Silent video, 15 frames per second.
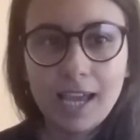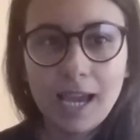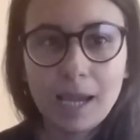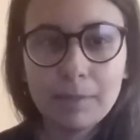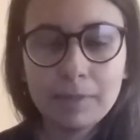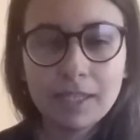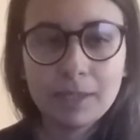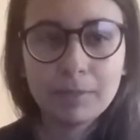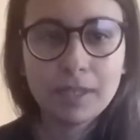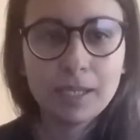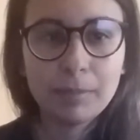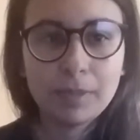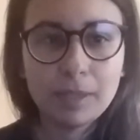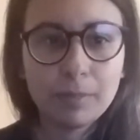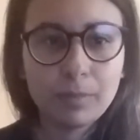I mean, many
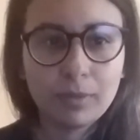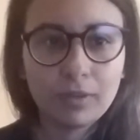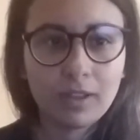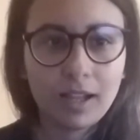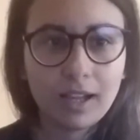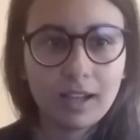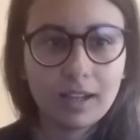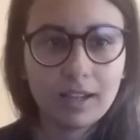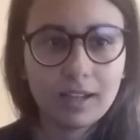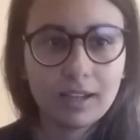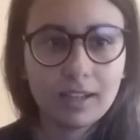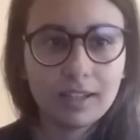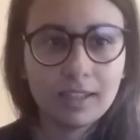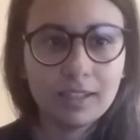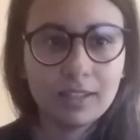people
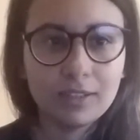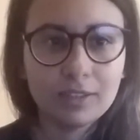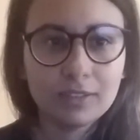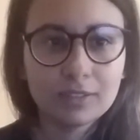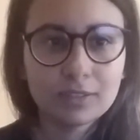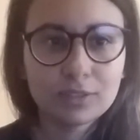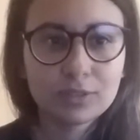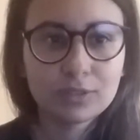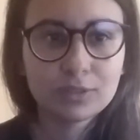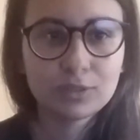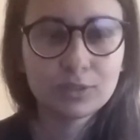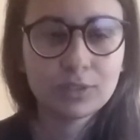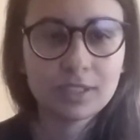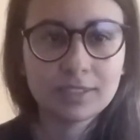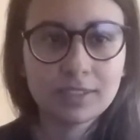in
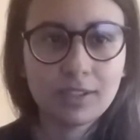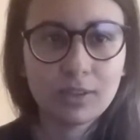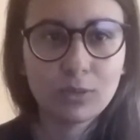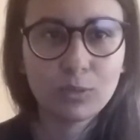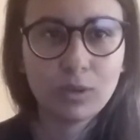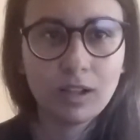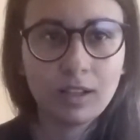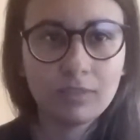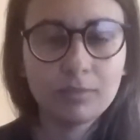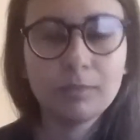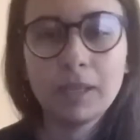2012.